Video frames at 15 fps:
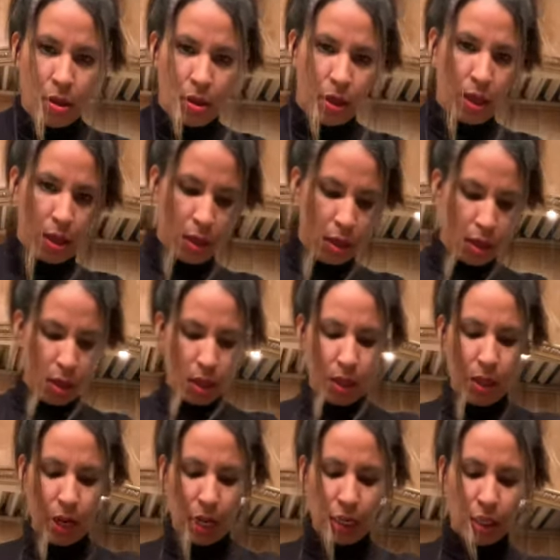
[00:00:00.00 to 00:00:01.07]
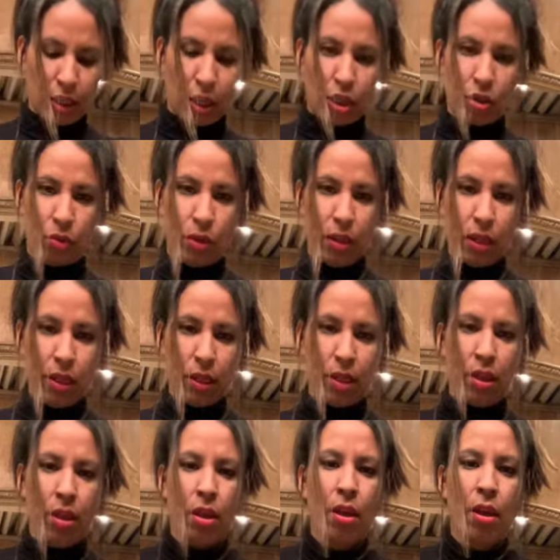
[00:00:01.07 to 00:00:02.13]
Okay, and then I just start doing this.
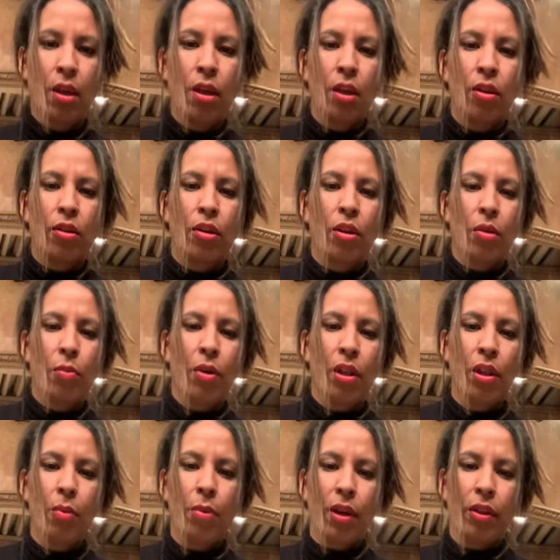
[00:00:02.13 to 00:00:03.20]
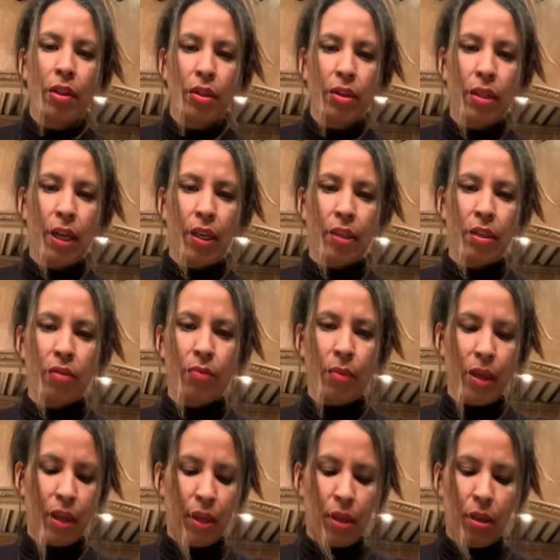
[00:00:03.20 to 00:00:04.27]
So they're probably about the size of my,